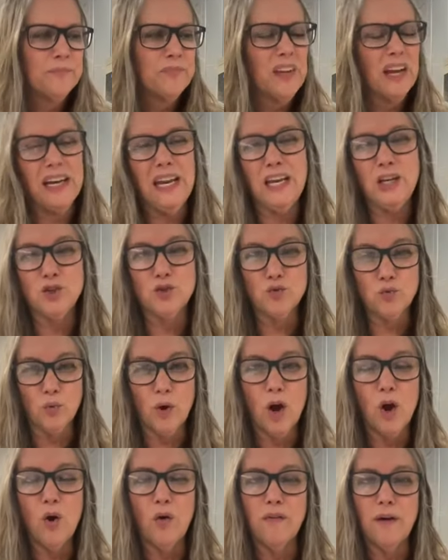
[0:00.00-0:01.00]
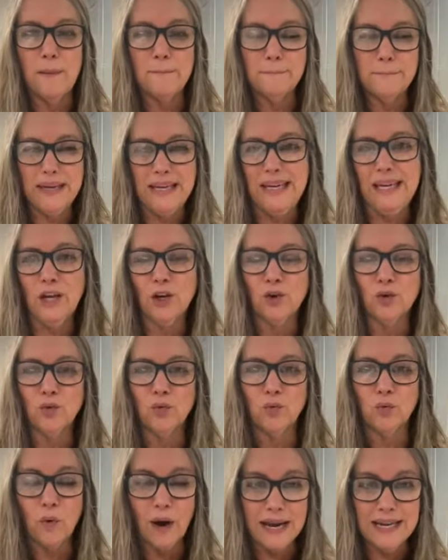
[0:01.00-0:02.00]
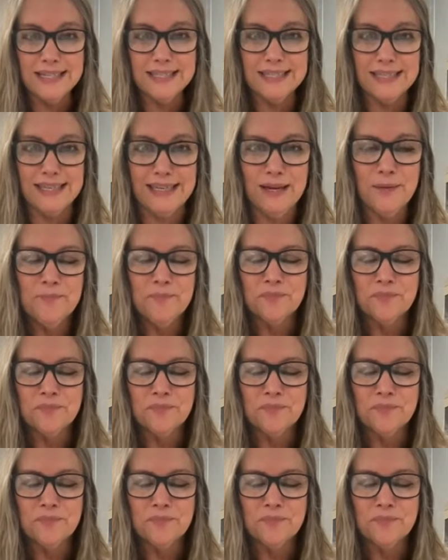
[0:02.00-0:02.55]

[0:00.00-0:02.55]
And he drove me crazy